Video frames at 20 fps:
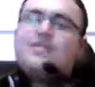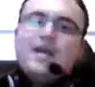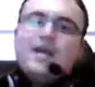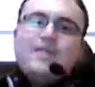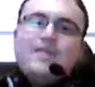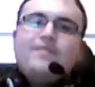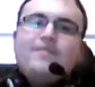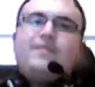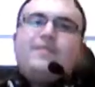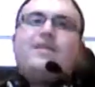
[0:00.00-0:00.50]

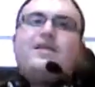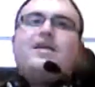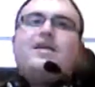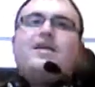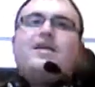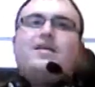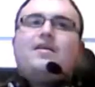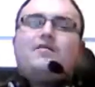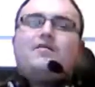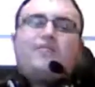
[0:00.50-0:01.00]
in
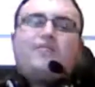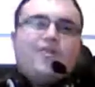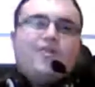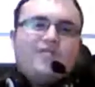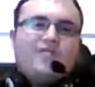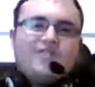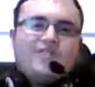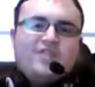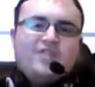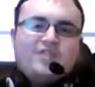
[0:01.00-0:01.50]
the
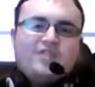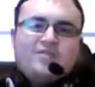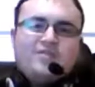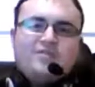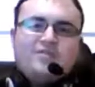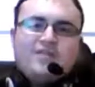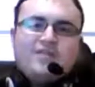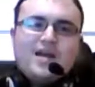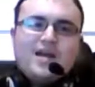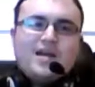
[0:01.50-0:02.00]
4th
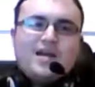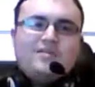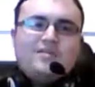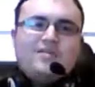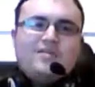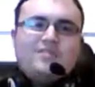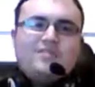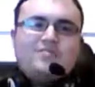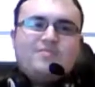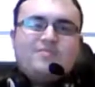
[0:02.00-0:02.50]
edition,
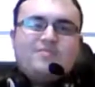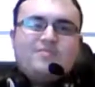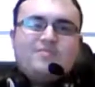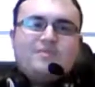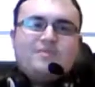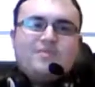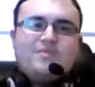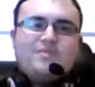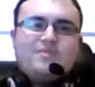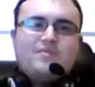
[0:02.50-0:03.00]
and this
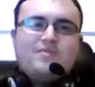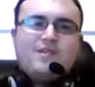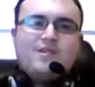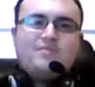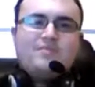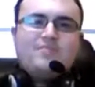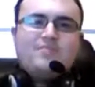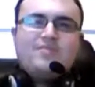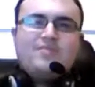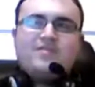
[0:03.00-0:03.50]
being
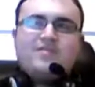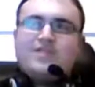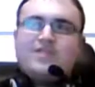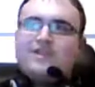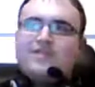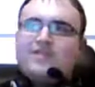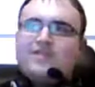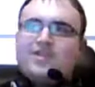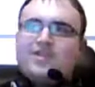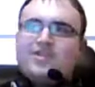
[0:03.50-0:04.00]
the
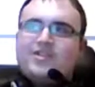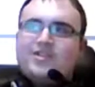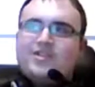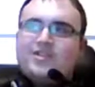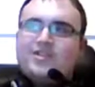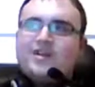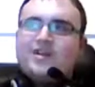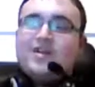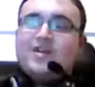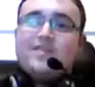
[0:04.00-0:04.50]
6th
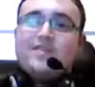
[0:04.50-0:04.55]
edition,